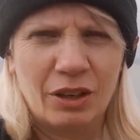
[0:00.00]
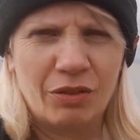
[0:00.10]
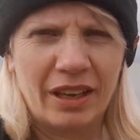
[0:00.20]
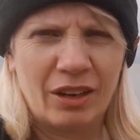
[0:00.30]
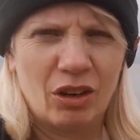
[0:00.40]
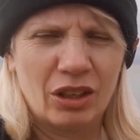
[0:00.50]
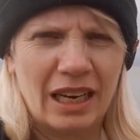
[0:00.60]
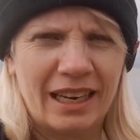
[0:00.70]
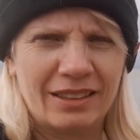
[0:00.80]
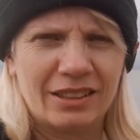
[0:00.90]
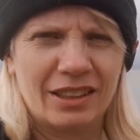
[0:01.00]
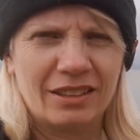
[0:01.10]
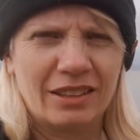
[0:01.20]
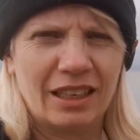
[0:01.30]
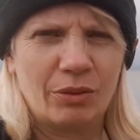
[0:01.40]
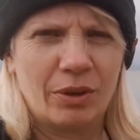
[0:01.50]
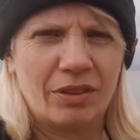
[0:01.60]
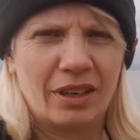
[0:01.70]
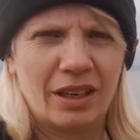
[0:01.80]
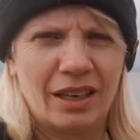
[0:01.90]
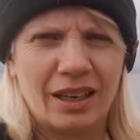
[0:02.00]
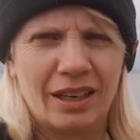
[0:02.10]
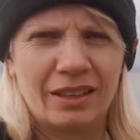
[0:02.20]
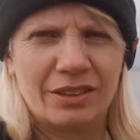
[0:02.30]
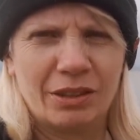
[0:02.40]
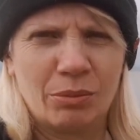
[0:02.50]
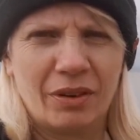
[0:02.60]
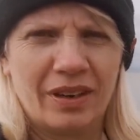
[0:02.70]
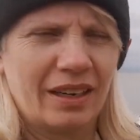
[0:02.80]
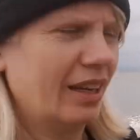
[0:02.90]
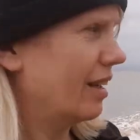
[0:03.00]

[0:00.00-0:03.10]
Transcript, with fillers: you've then got land to contend with, and somewhere around